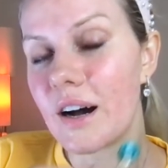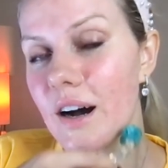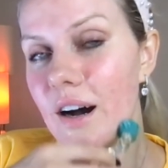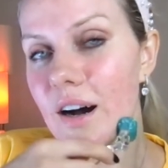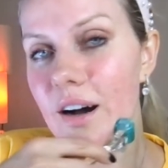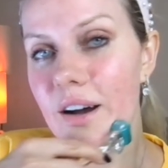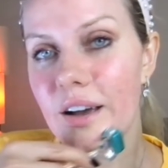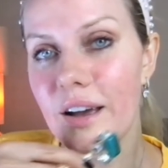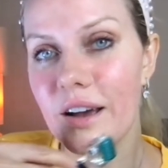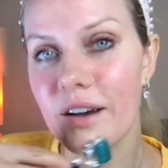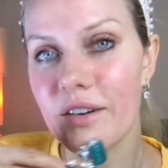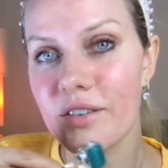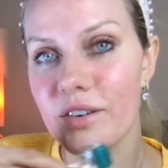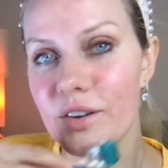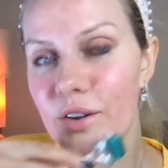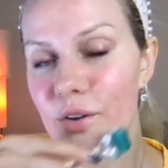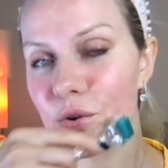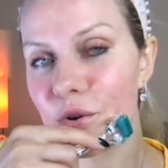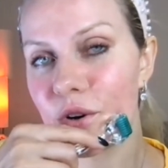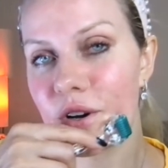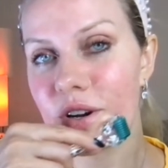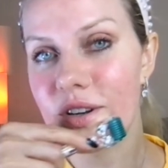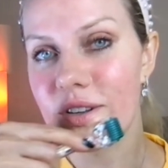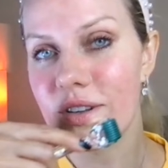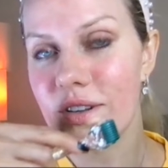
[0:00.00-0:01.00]
I have a
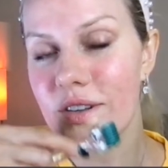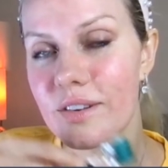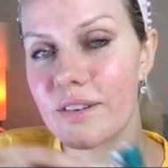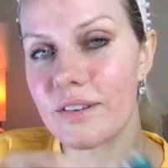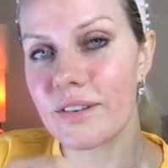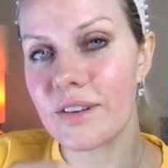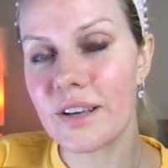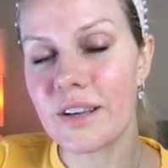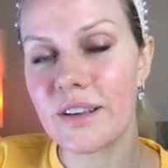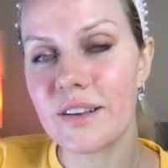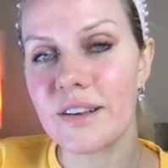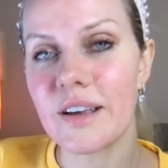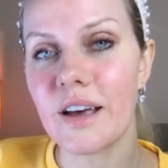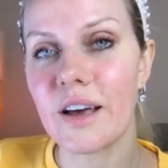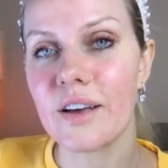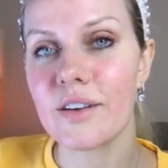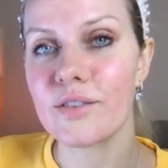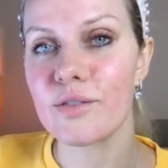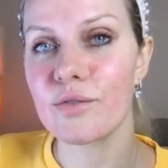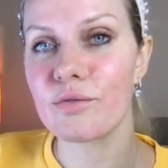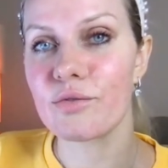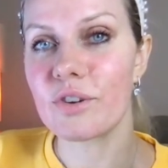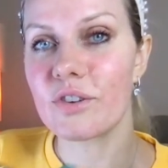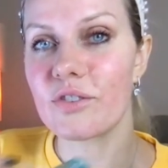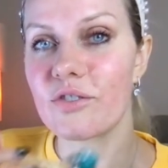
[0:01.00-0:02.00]
lawyer that he has
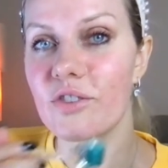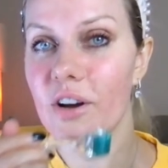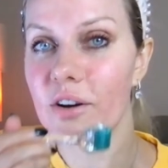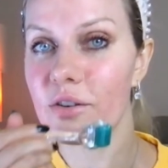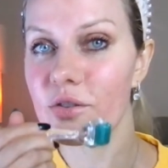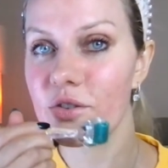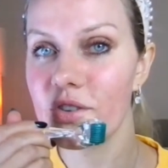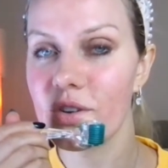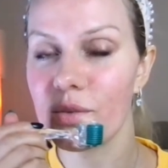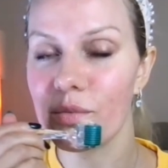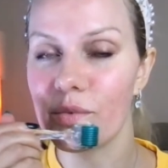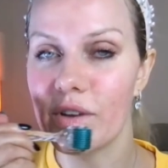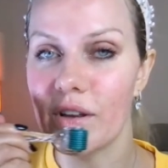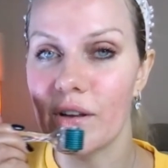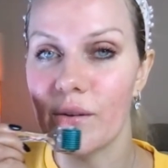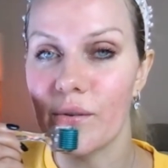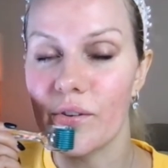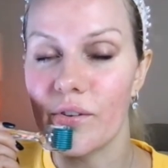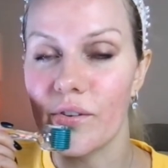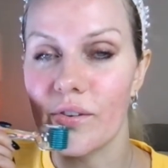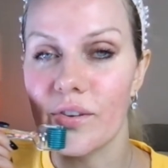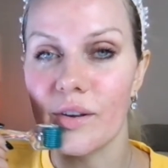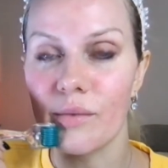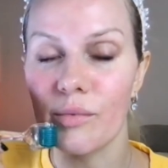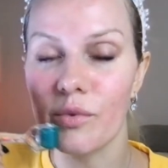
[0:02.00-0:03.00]
to reach out sometimes
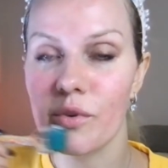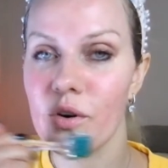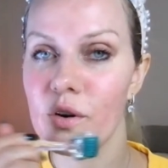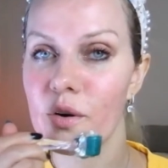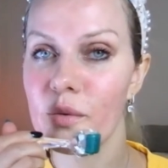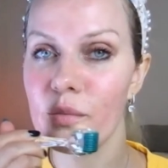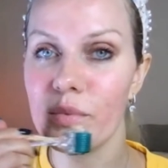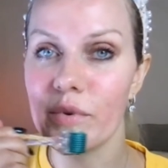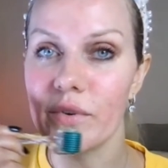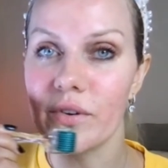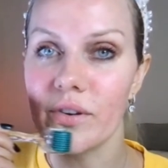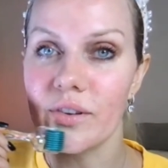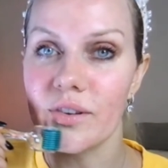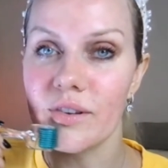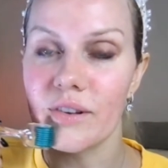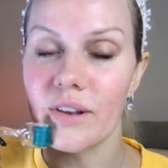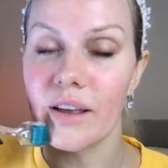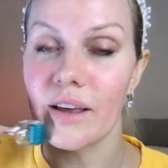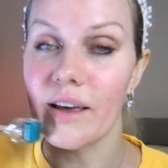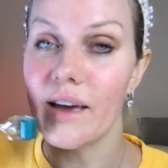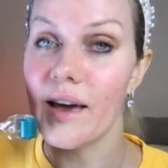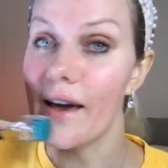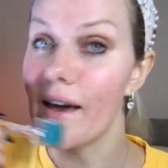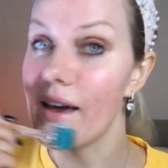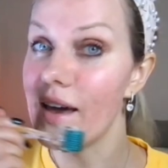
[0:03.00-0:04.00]
to some companies
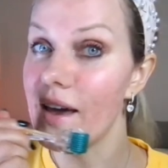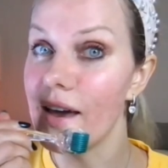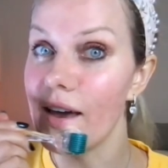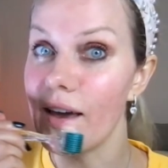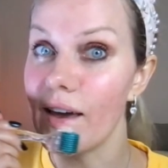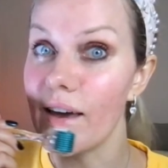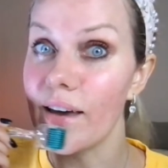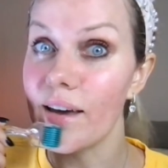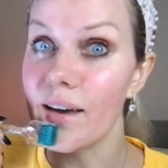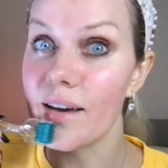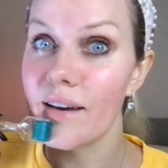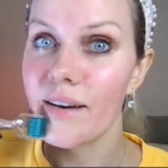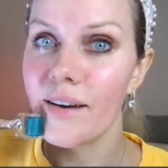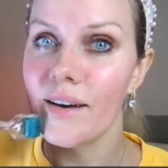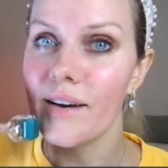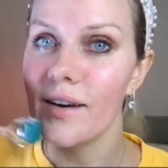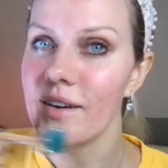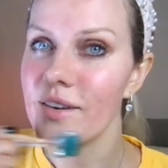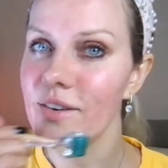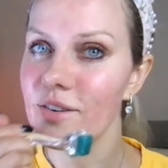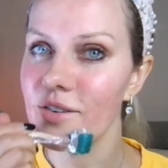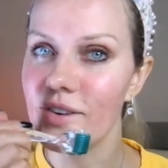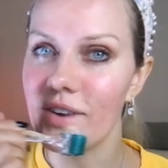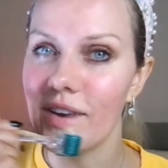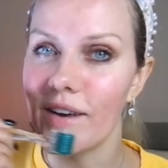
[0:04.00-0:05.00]
like, hey,
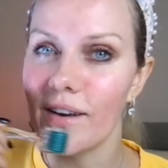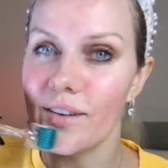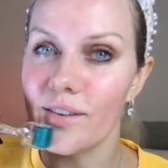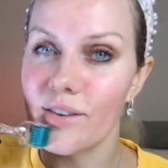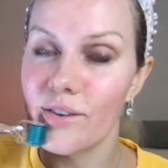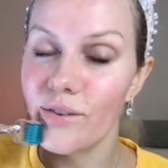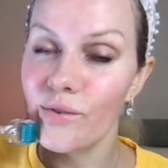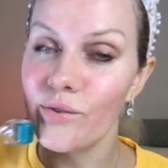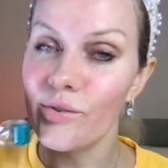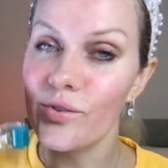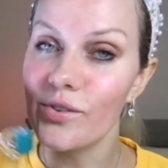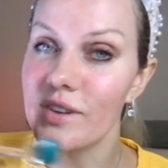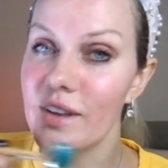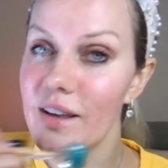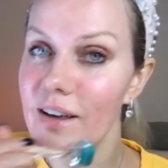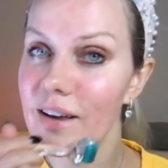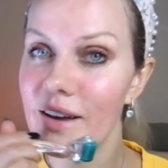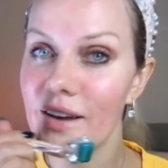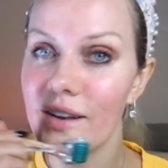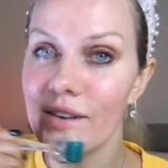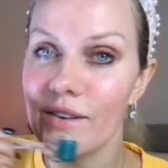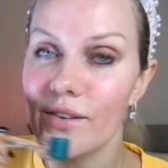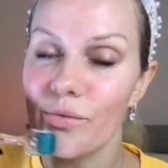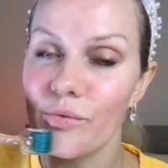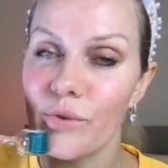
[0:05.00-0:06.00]
you can't use
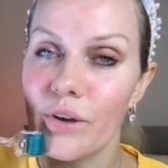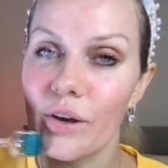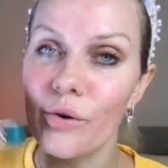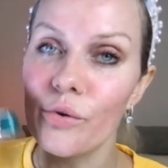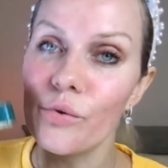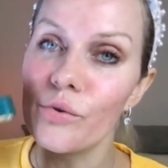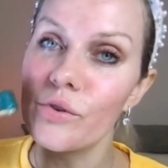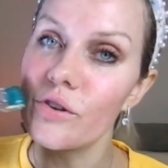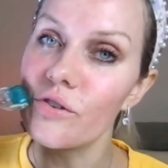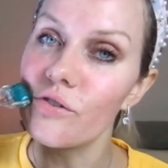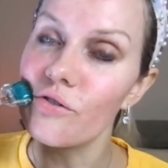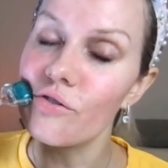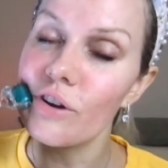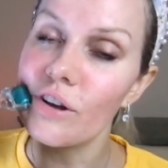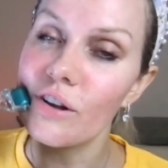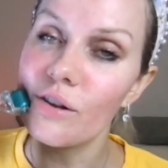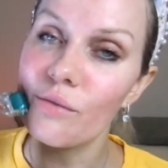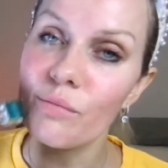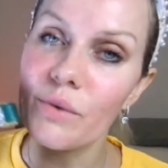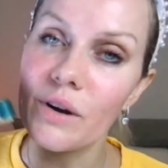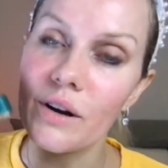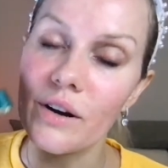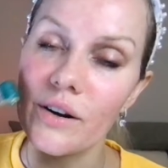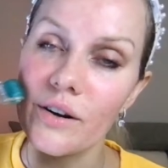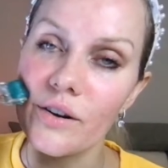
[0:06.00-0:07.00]
that. We own the
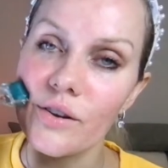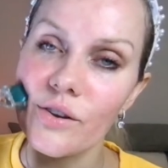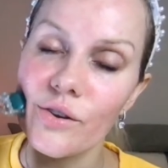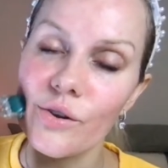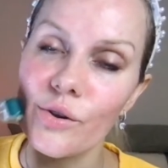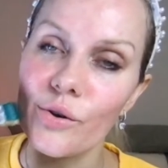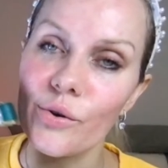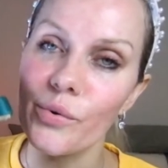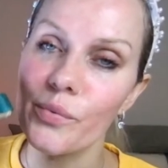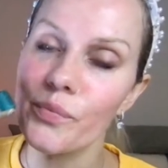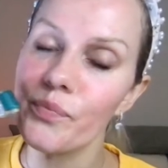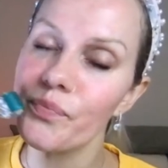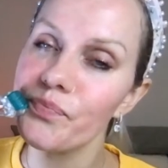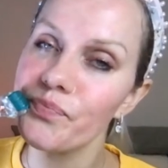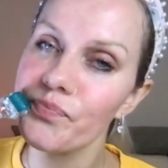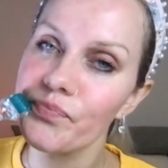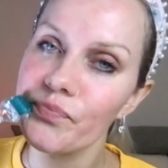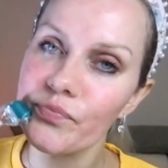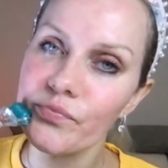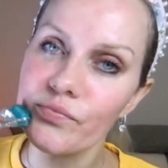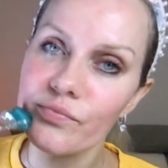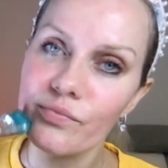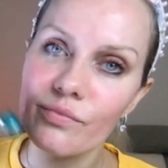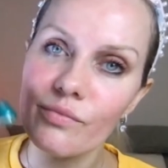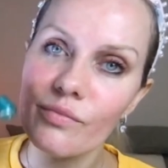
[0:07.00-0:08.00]
trademark, you know.
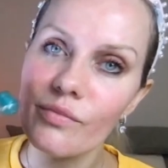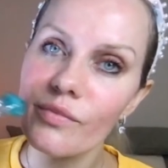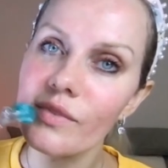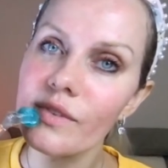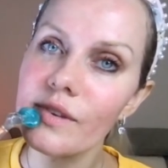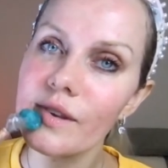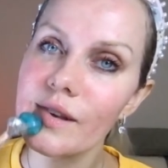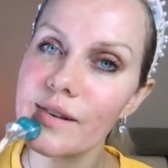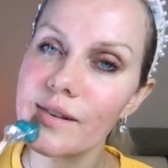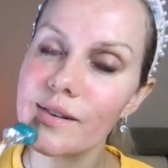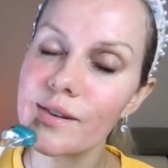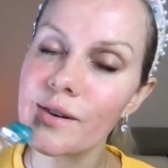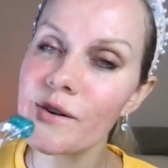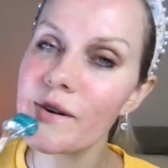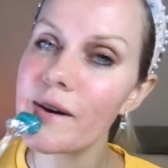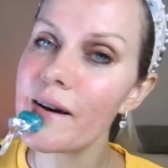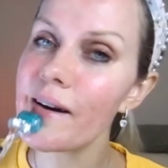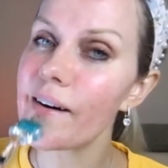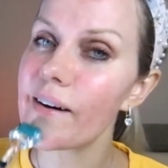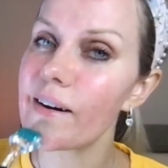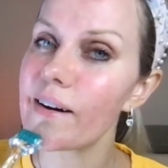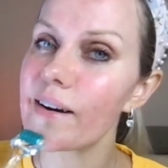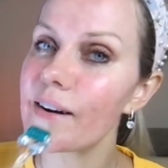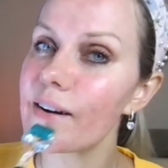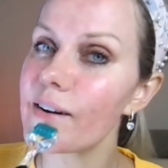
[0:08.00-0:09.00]
So,
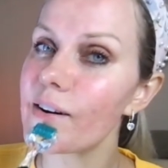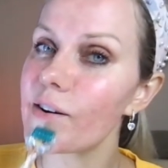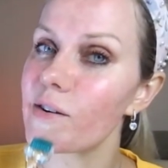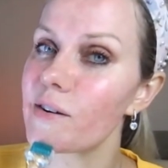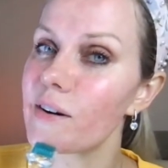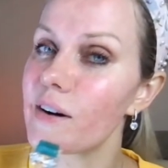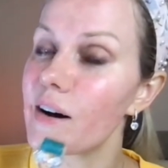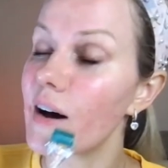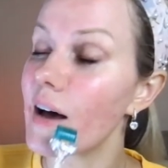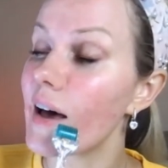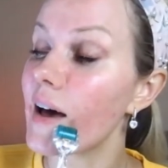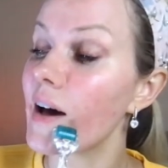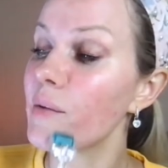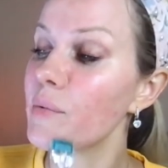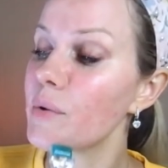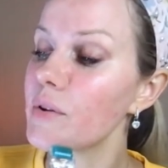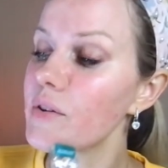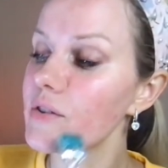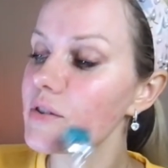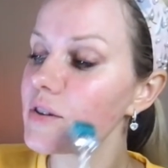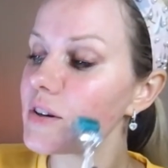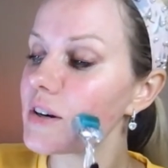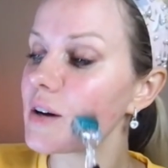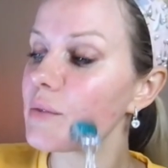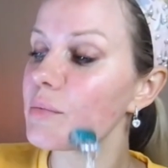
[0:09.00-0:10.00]
yeah, I know.
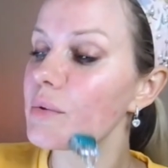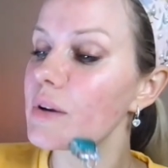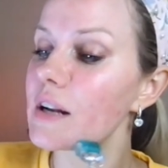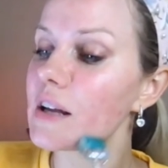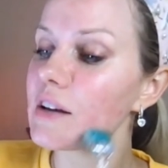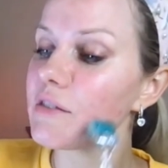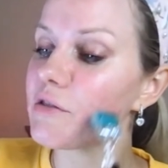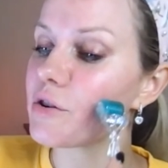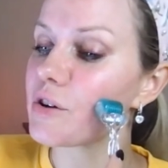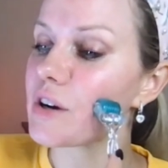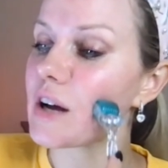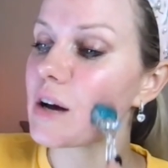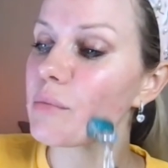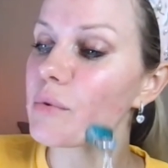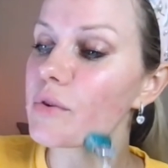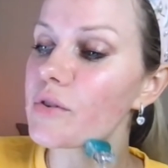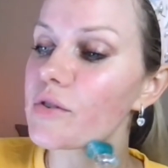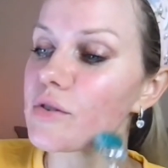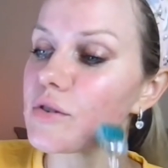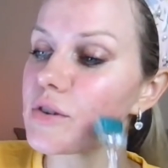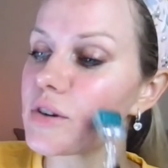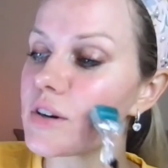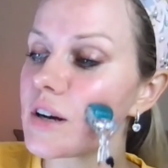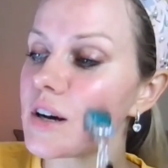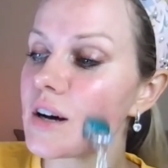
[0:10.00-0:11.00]
Amazon, I believe on
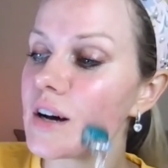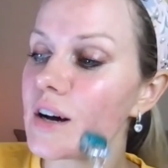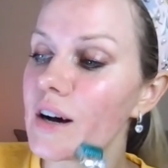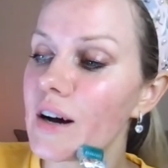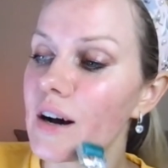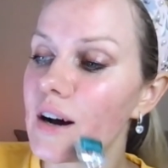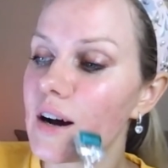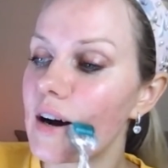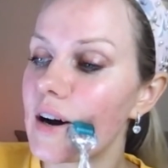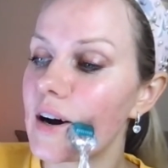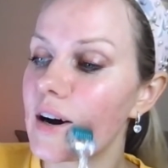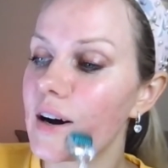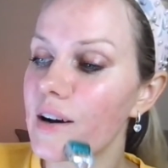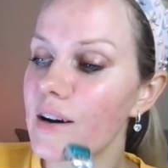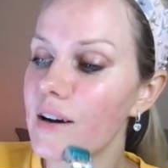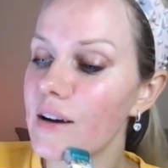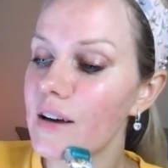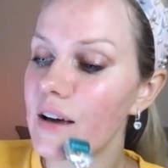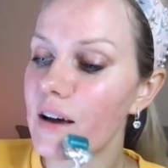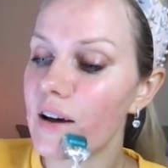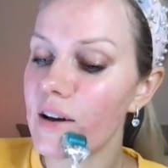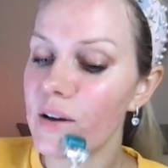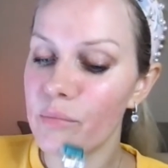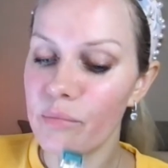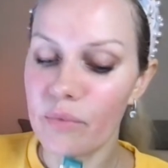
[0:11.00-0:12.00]
Amazon,
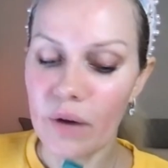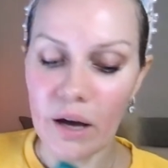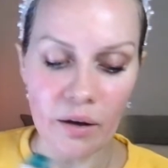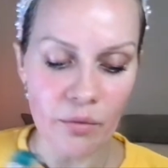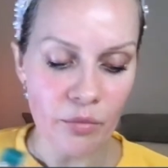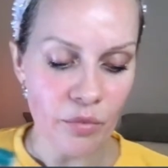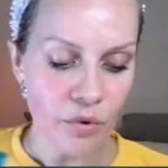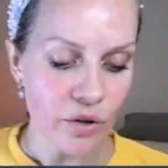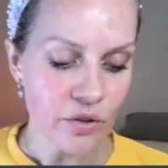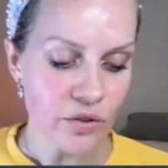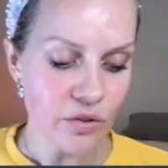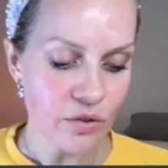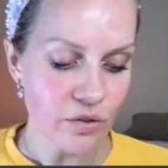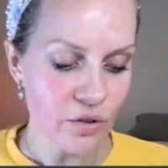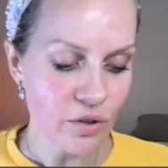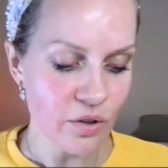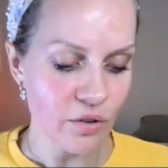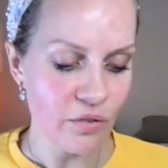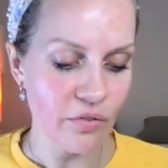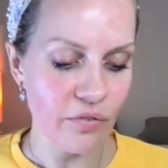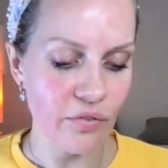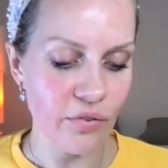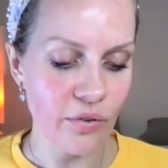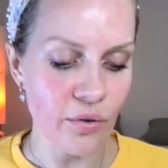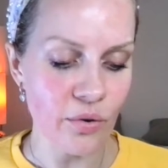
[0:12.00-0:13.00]
I bought only
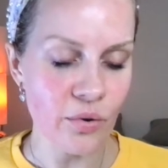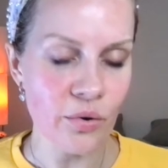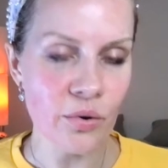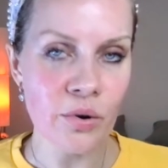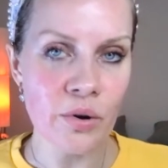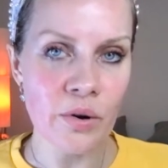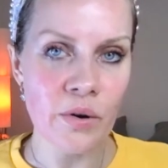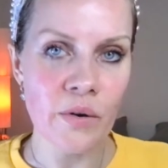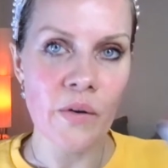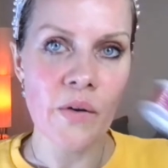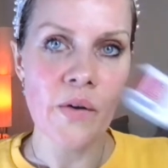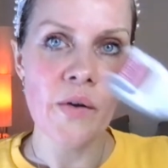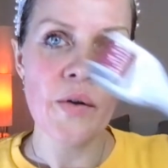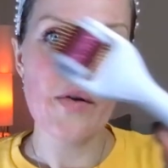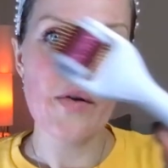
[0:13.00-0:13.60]
a few.